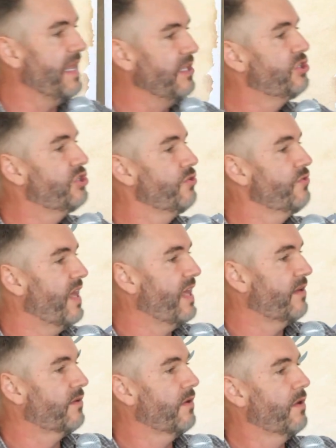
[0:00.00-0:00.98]
into
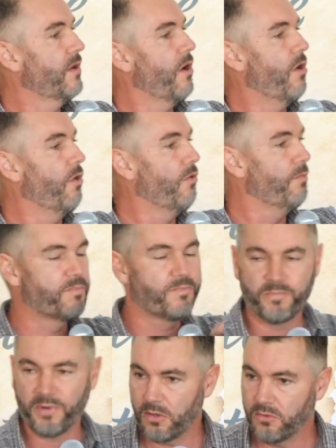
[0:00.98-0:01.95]
that whole
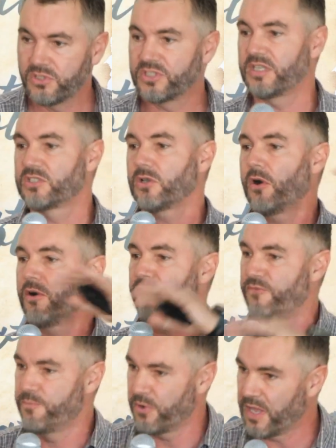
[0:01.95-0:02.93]
process
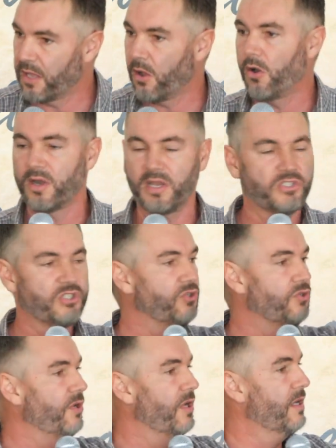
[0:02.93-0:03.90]
of bringing honor
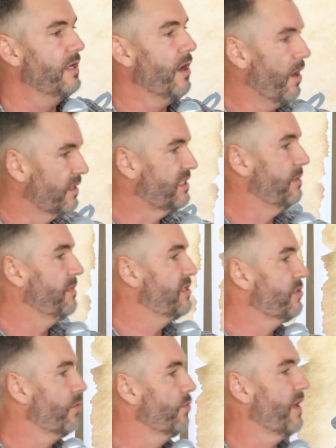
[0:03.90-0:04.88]
to
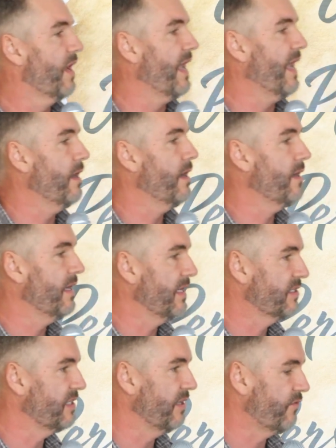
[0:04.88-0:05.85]
Artemis or Diana,
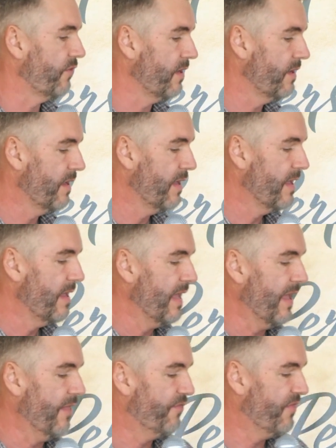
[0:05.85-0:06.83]
etc.
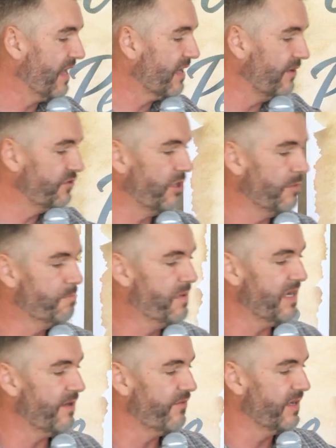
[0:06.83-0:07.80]
And that gives you a
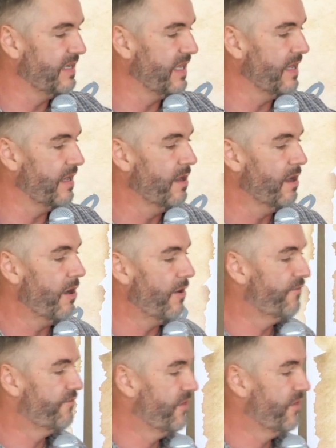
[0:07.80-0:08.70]
bit of idea of